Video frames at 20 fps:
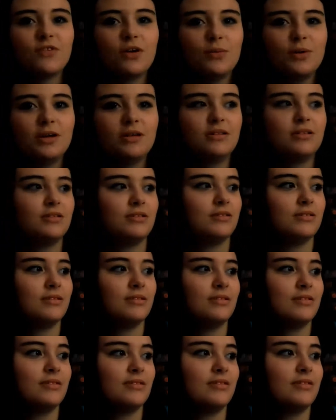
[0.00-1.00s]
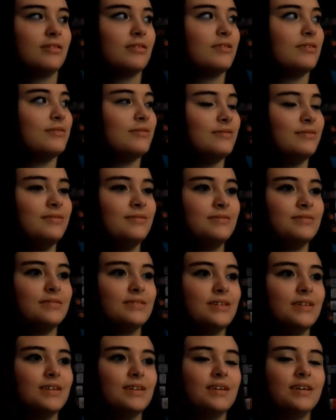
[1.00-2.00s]
drop of it in
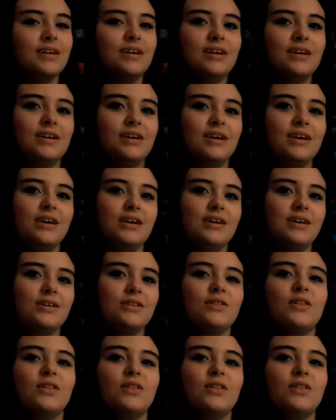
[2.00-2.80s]
our mouth.